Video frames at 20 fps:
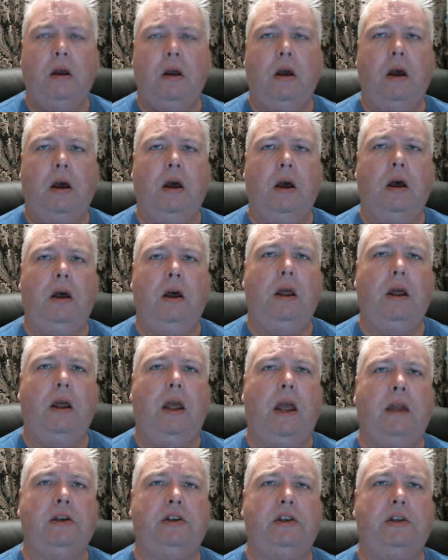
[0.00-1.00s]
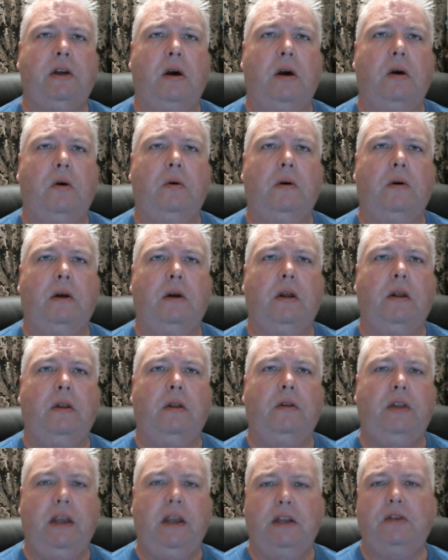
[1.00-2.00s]
and so
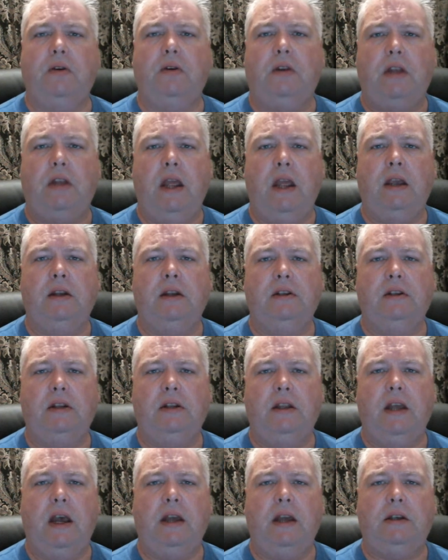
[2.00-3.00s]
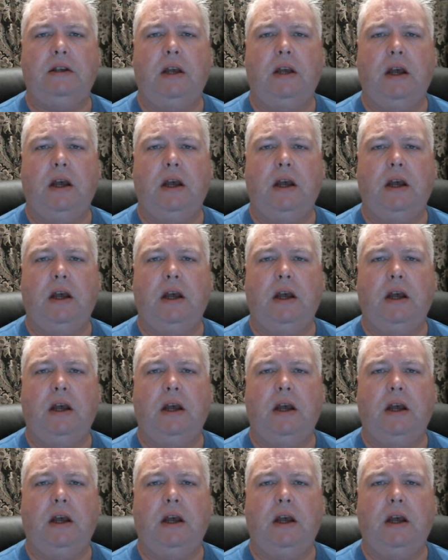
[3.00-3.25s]
these are things that